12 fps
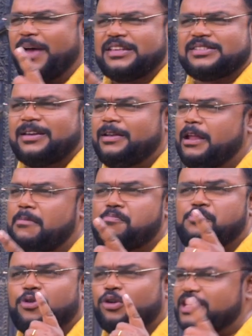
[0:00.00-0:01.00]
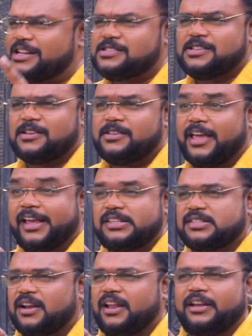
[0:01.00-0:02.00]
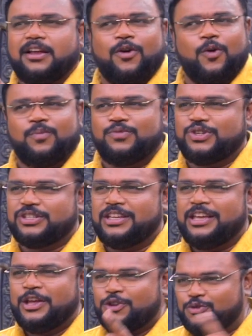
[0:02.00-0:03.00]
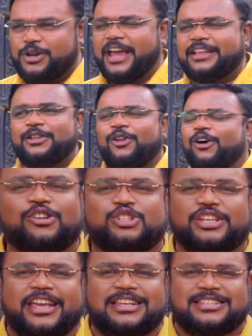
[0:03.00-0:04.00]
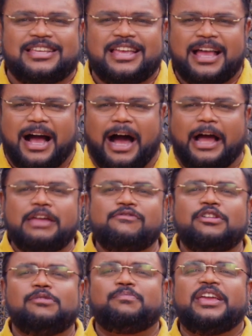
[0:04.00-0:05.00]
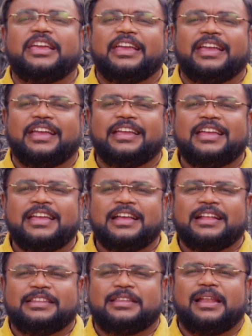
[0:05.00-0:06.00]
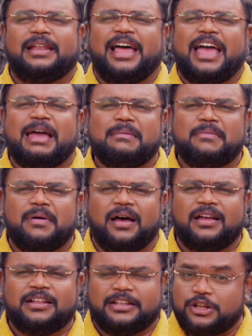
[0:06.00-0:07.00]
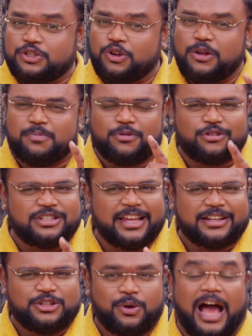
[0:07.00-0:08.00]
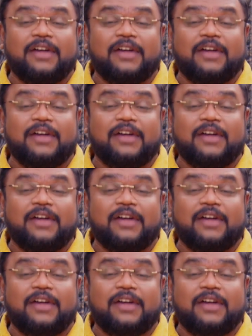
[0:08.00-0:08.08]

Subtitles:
Paschal Lamb protected the Israelite homes. Today, the Lord says, I will be the lamb that is going to protect you.